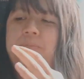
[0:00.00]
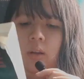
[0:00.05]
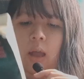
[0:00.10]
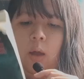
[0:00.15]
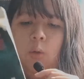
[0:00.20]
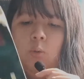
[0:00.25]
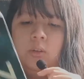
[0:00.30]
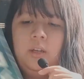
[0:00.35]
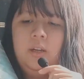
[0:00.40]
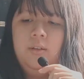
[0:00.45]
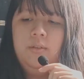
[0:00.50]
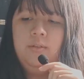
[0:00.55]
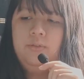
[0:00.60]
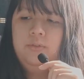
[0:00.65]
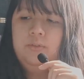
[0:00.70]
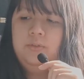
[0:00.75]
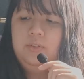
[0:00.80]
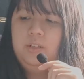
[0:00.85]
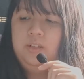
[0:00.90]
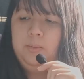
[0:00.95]
I was kind
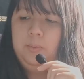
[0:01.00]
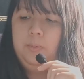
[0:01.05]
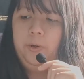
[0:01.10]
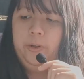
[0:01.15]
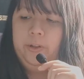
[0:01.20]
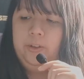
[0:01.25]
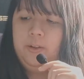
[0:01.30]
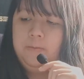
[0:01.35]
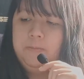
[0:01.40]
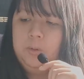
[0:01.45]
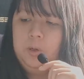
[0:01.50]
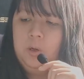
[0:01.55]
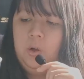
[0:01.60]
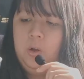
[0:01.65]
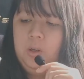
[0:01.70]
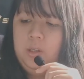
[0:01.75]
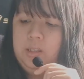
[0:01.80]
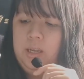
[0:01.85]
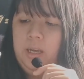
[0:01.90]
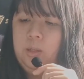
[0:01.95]
of disappointed
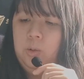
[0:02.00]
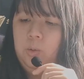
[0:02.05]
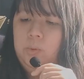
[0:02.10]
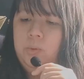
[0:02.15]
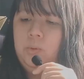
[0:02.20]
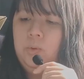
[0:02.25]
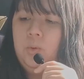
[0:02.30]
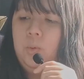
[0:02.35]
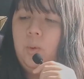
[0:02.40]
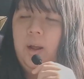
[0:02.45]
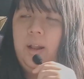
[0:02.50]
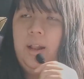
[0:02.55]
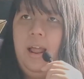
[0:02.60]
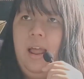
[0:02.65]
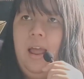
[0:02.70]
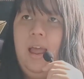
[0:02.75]
because I don't know what